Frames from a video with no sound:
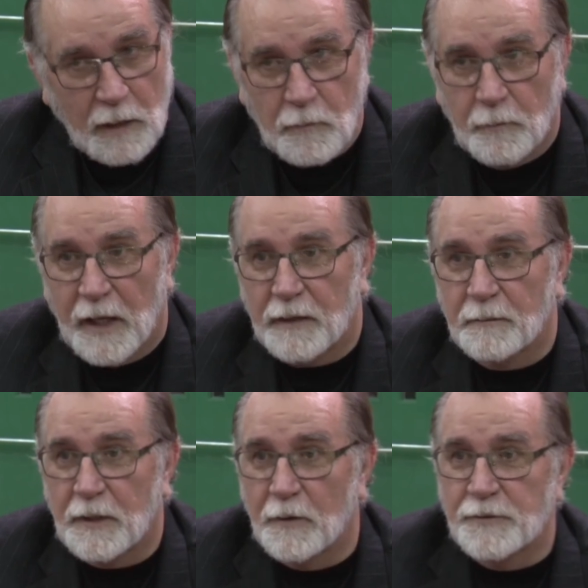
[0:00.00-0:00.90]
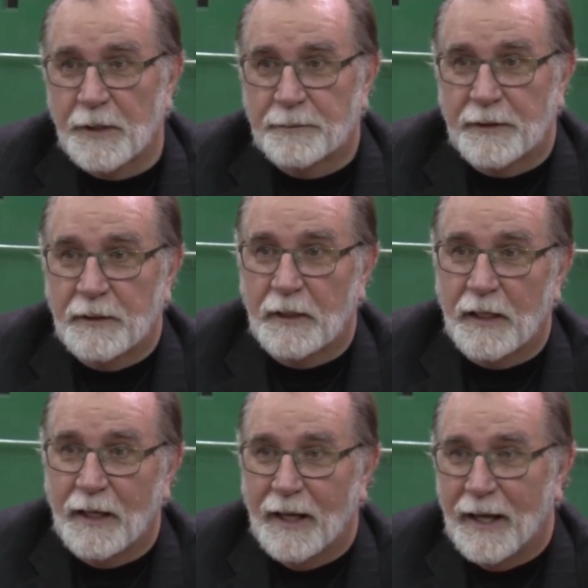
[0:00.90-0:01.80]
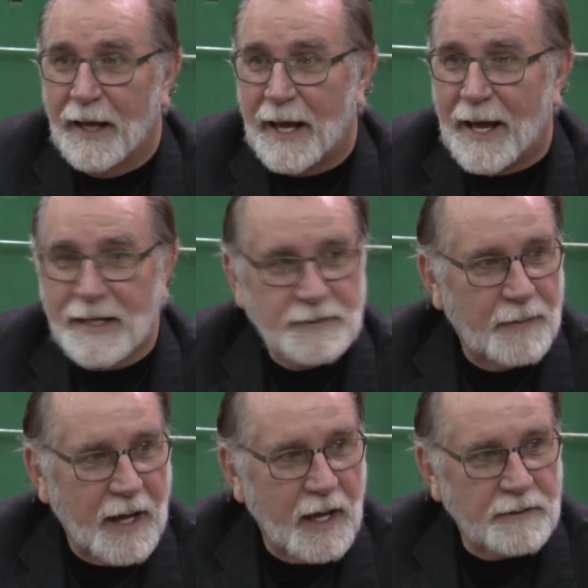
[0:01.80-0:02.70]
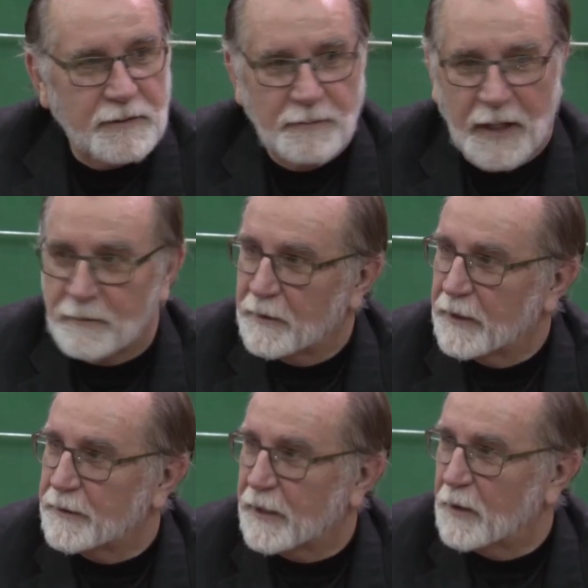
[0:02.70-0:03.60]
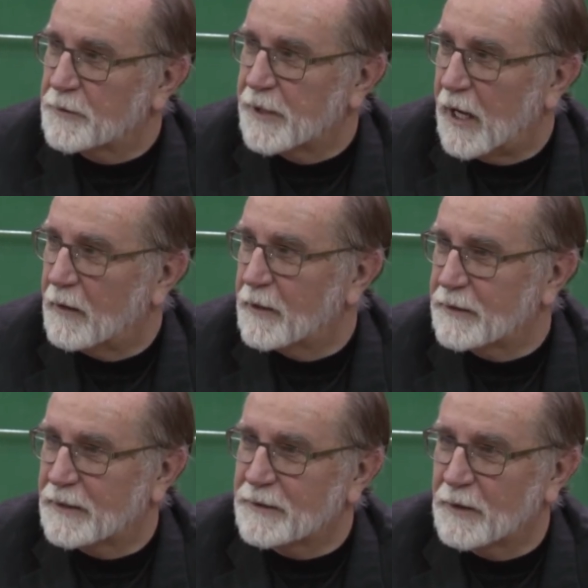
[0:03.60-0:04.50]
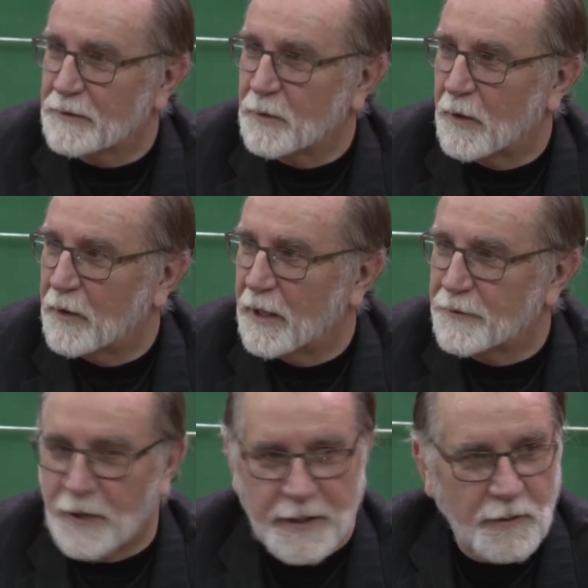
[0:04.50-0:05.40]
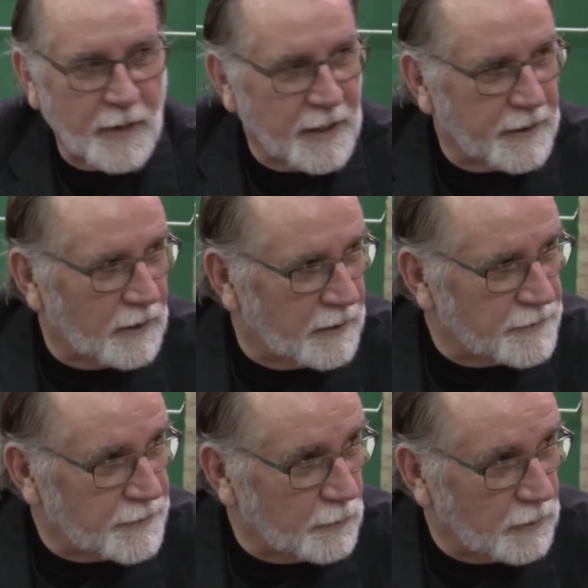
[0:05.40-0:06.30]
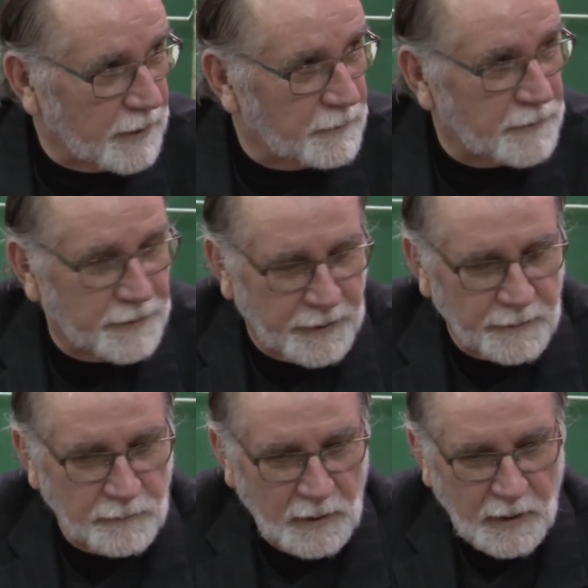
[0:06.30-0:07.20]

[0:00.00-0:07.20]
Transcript: I'm going to make them go jump in the ice bath and make them get in cold showers. That's what our trainer, Randy Leninger, will get them to do.